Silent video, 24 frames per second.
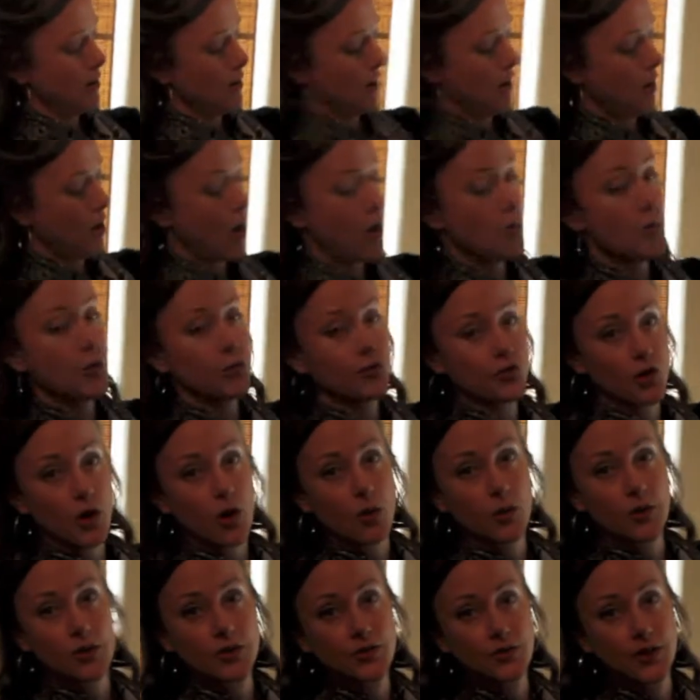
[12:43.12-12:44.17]
almost
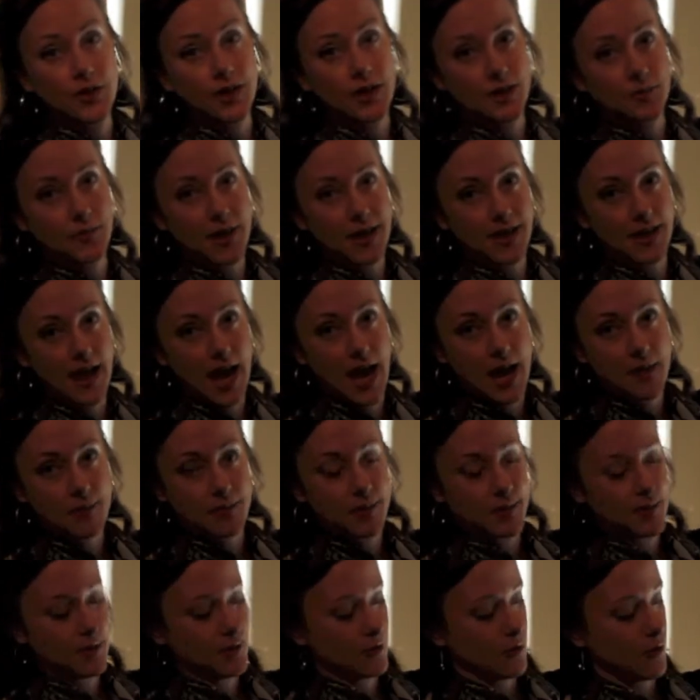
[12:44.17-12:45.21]
always sitting in my lap
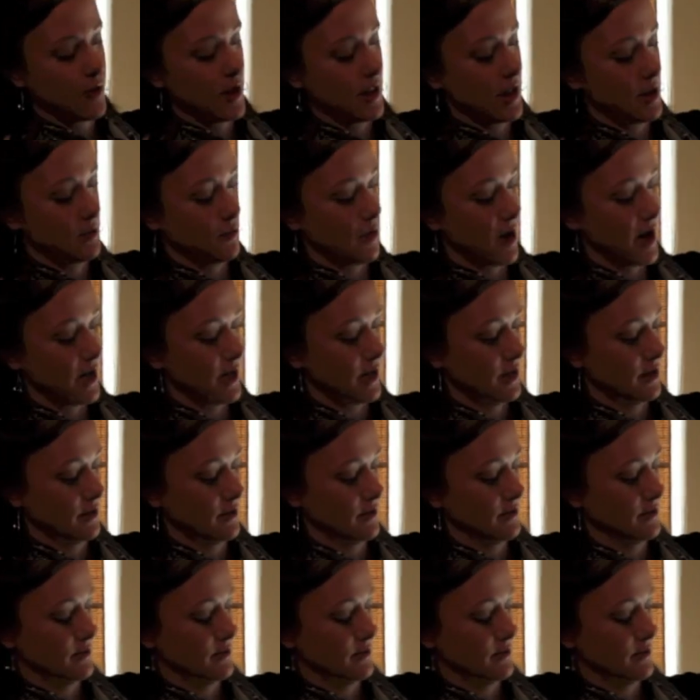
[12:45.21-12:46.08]
while I'm writing.